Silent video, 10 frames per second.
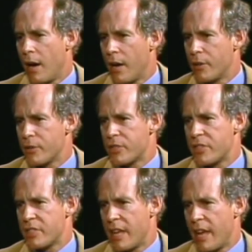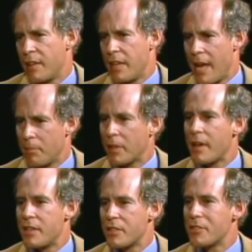understand the
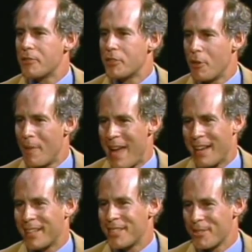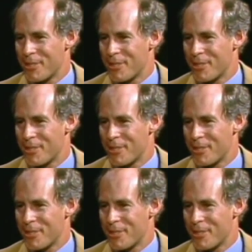applications of somatics